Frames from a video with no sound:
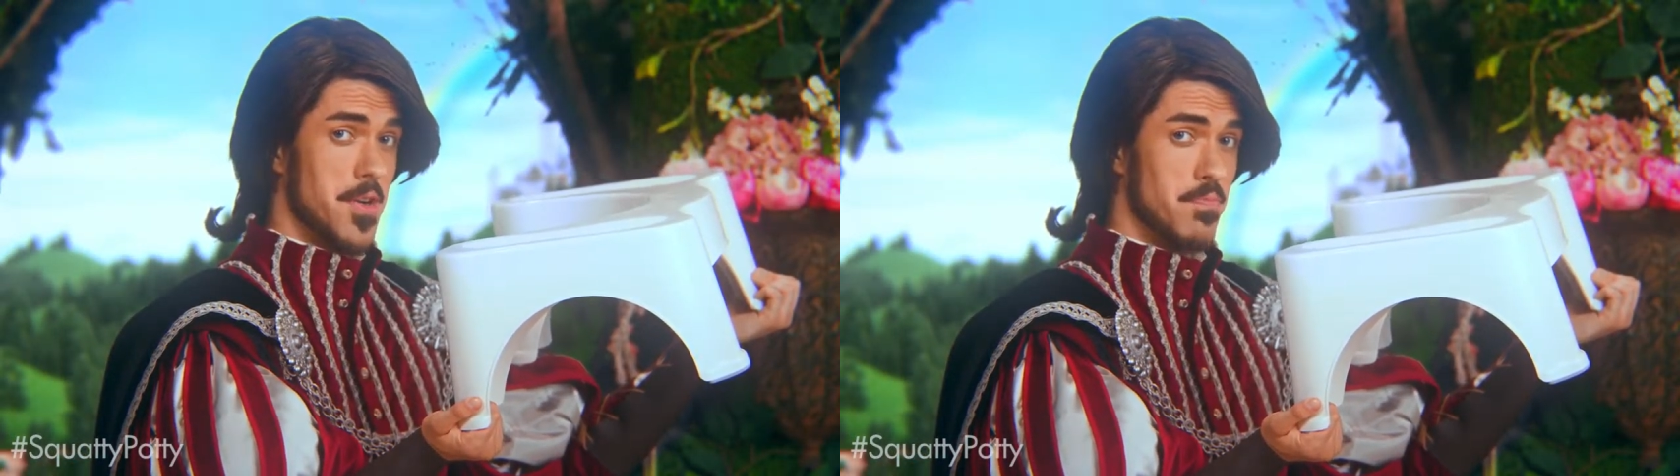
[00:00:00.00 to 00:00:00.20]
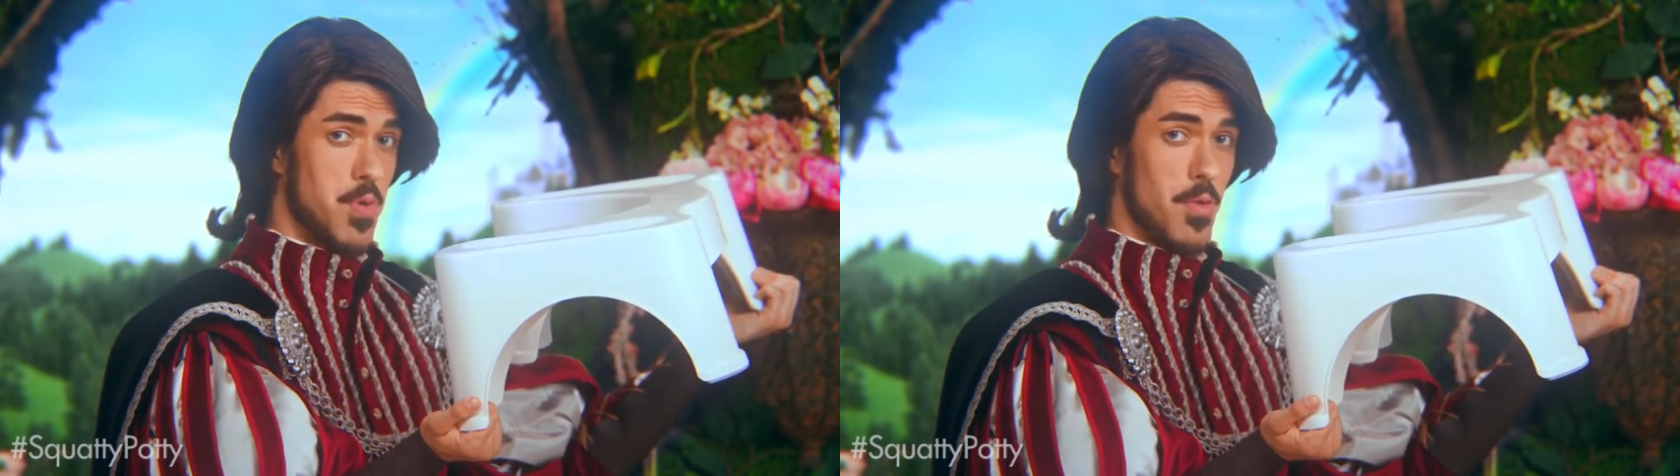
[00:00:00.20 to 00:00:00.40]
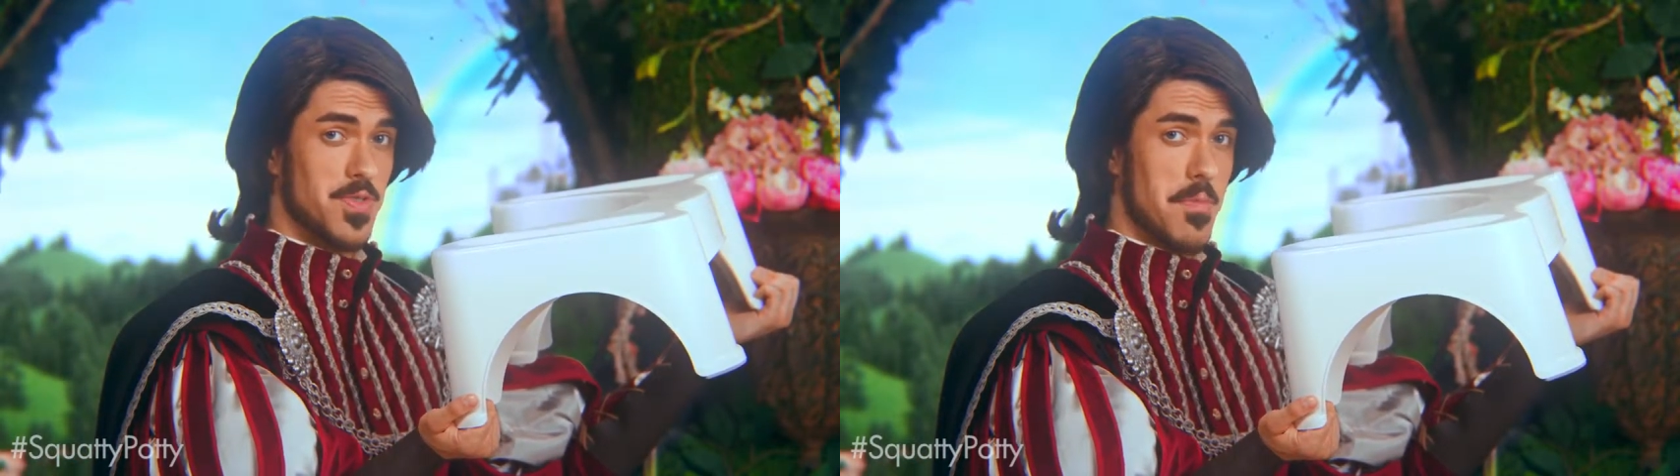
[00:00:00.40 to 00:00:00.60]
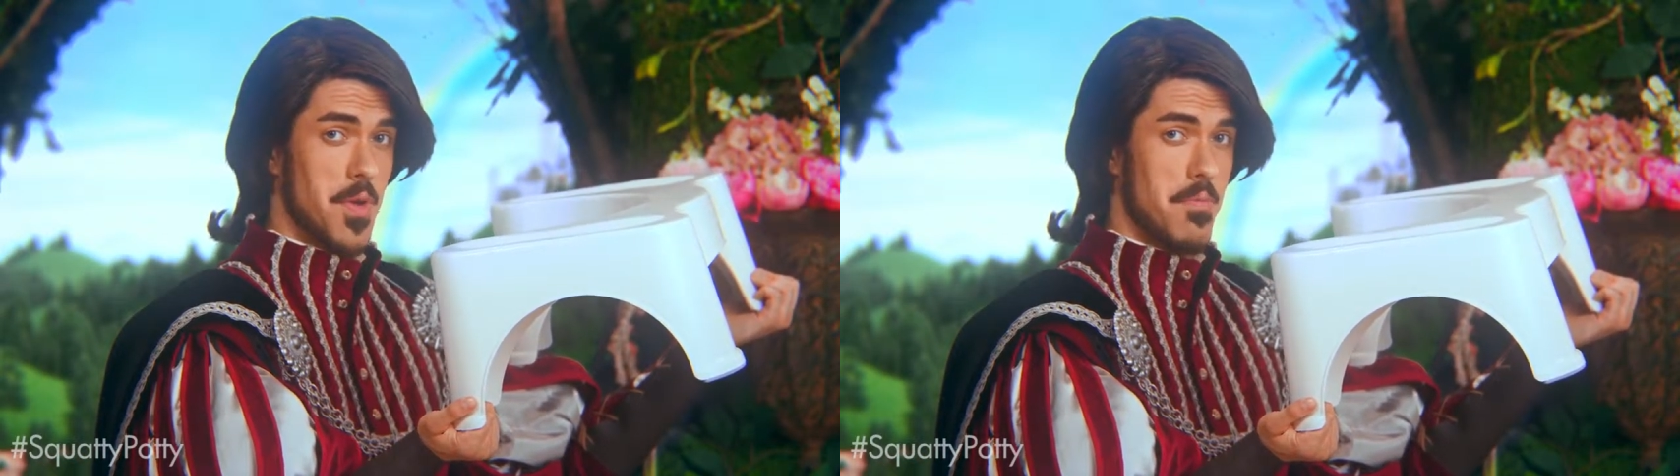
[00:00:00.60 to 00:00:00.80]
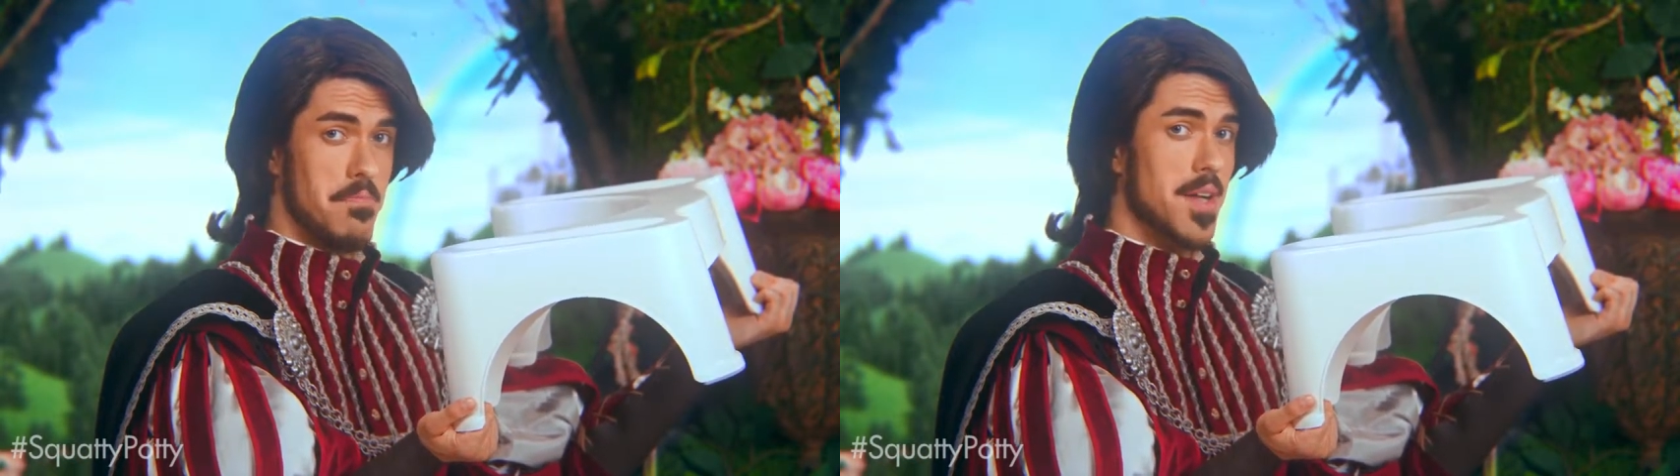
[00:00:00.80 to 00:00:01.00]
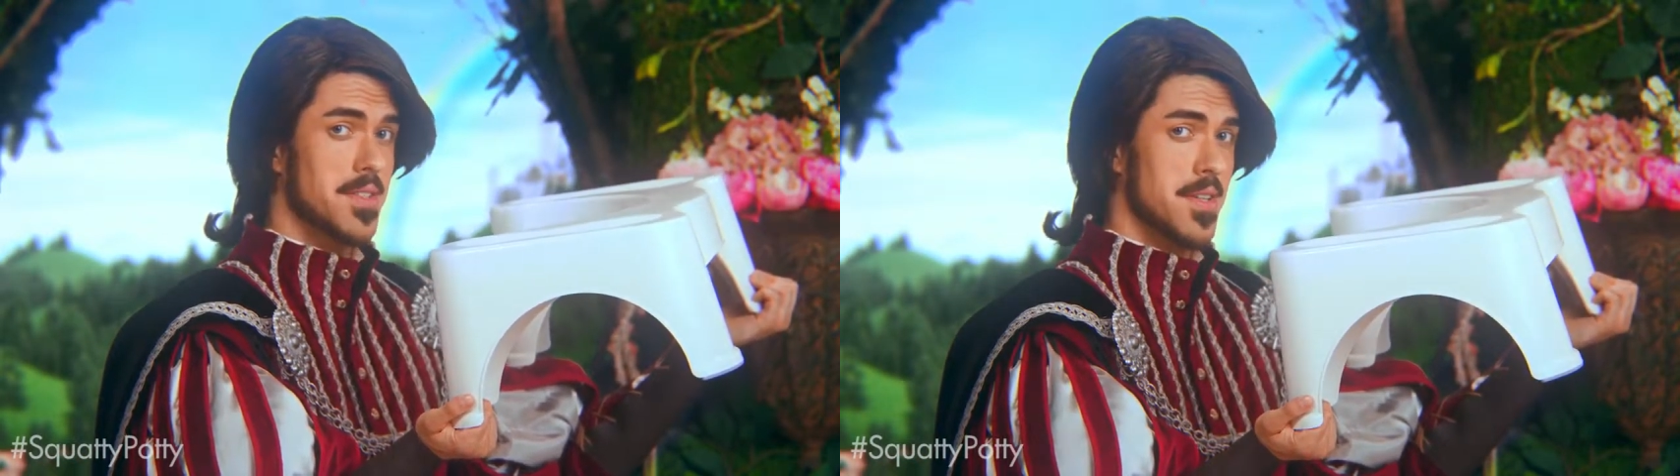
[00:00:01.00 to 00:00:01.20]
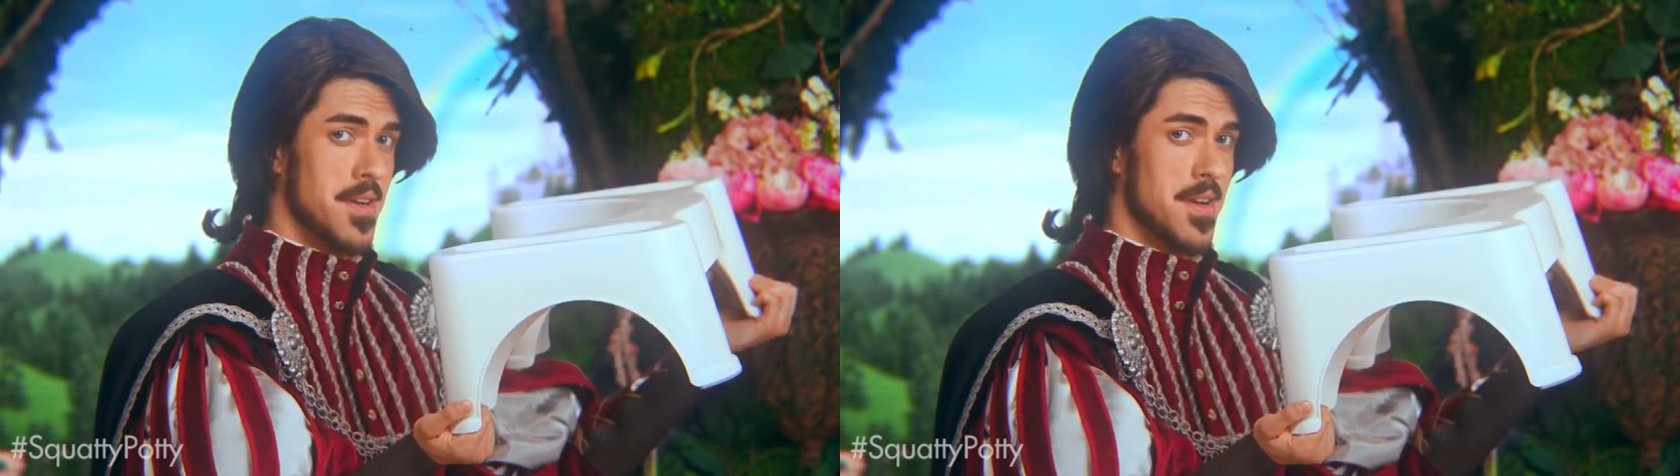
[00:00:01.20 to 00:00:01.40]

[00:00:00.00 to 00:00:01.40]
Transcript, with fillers: who poops from your butt,